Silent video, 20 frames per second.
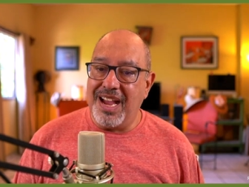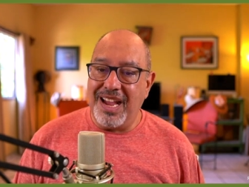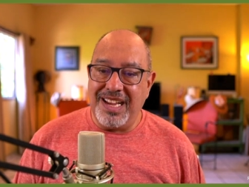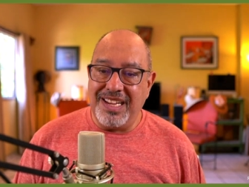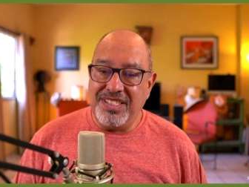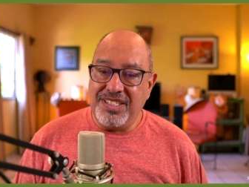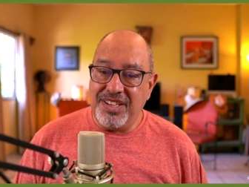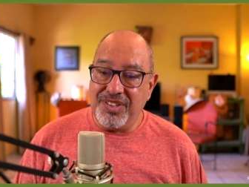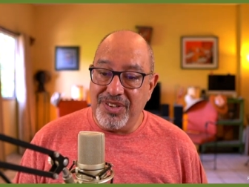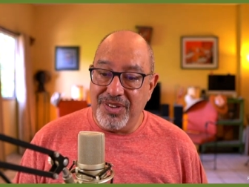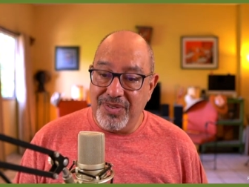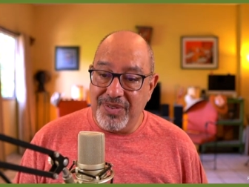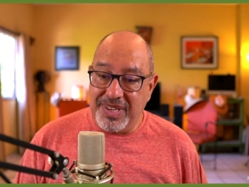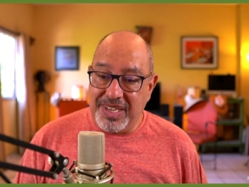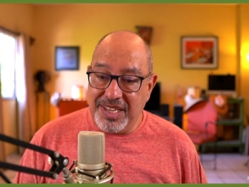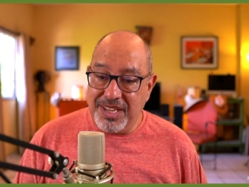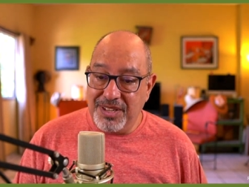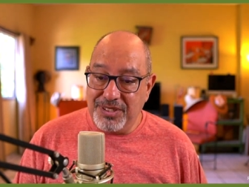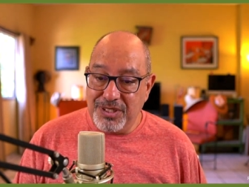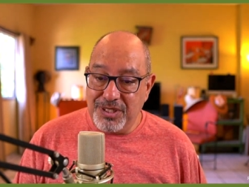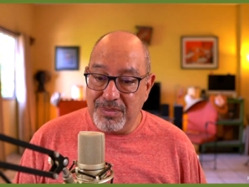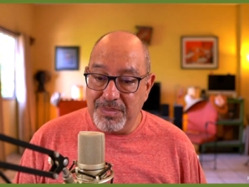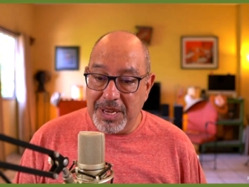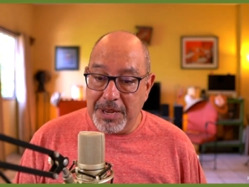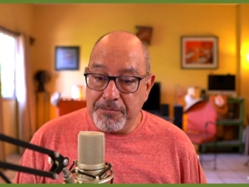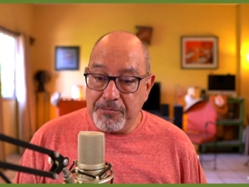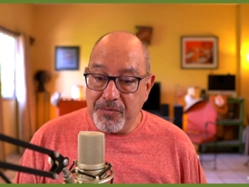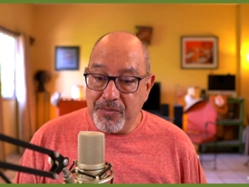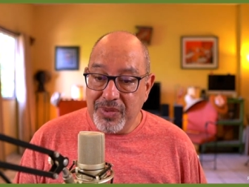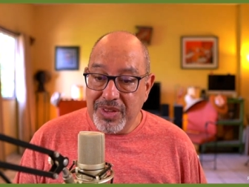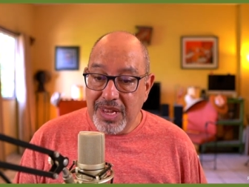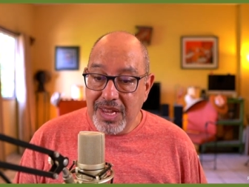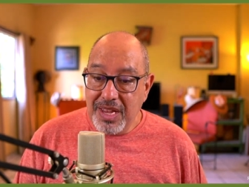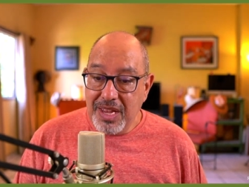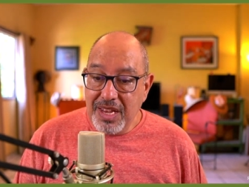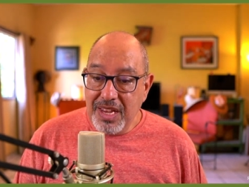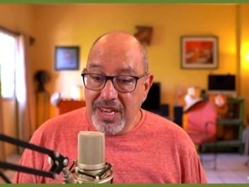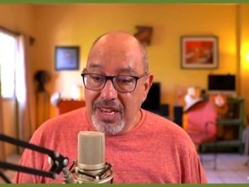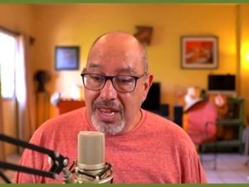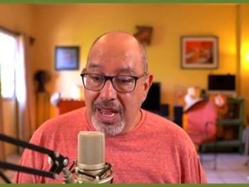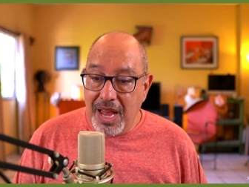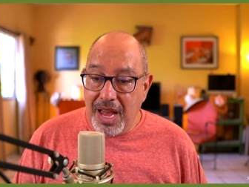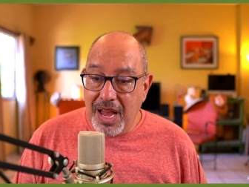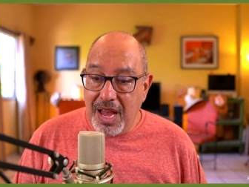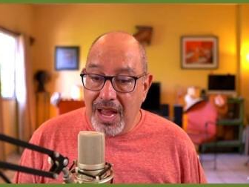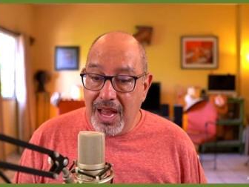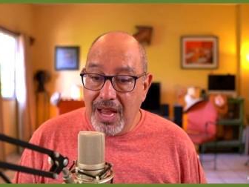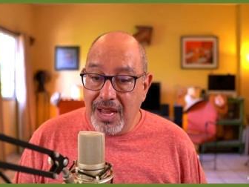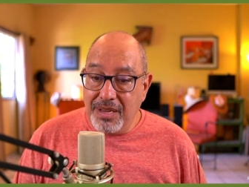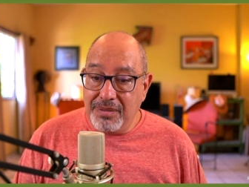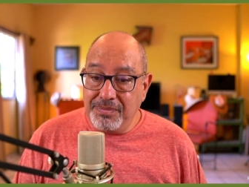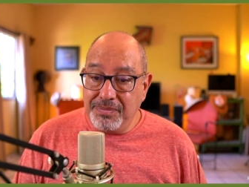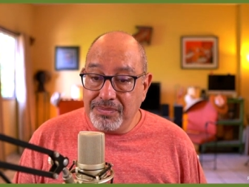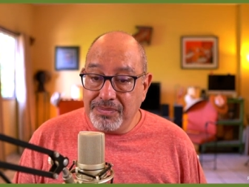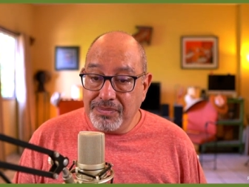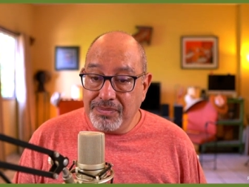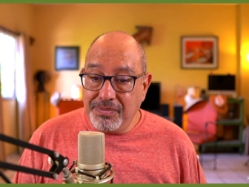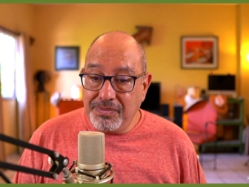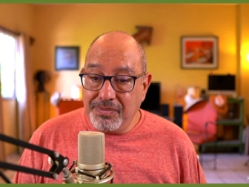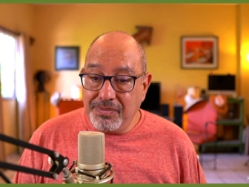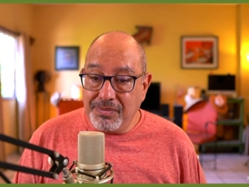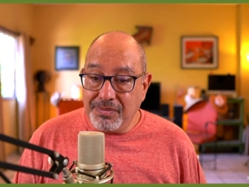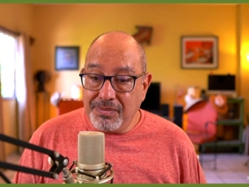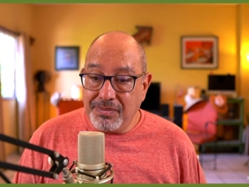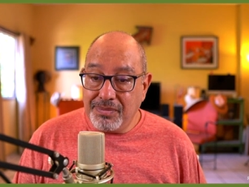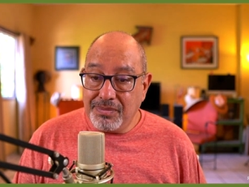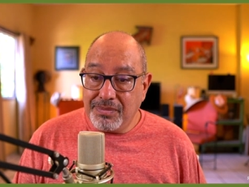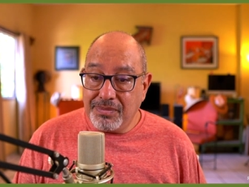I tell you, it kills me. Um,